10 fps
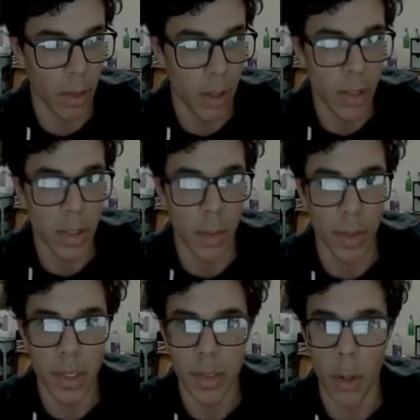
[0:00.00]
So
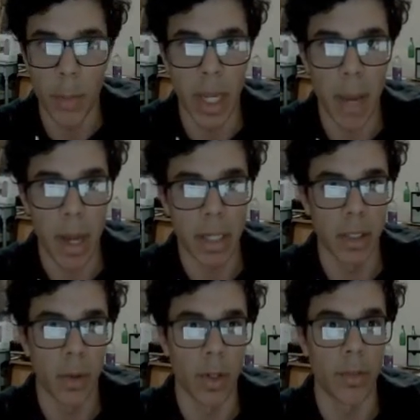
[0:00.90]
with this opening, I'm
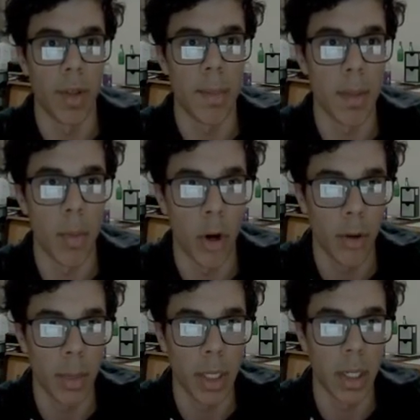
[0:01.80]
actually going to flip the
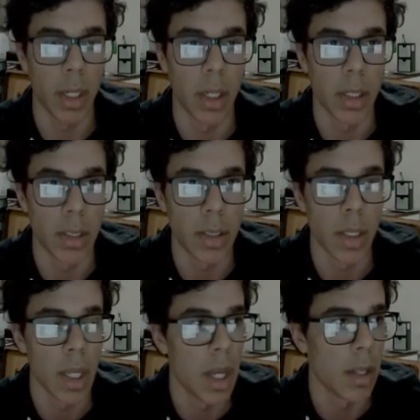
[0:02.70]
board
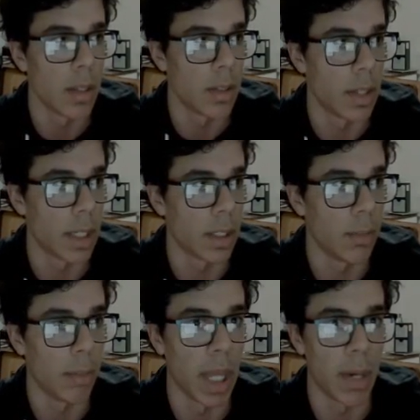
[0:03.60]
because this is
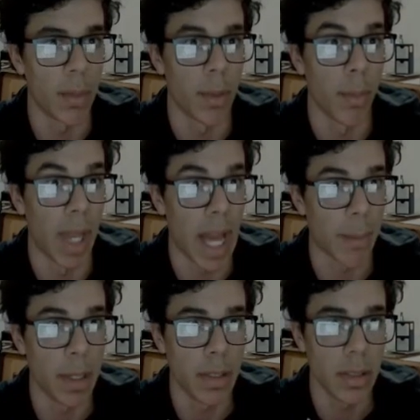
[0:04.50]
actually played with the
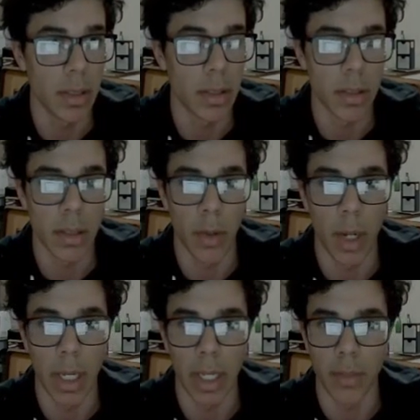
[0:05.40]
black pieces. So
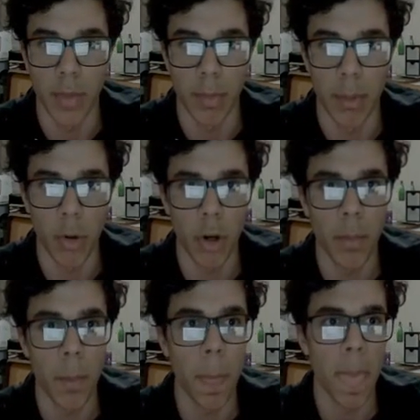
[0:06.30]
let's flip the board.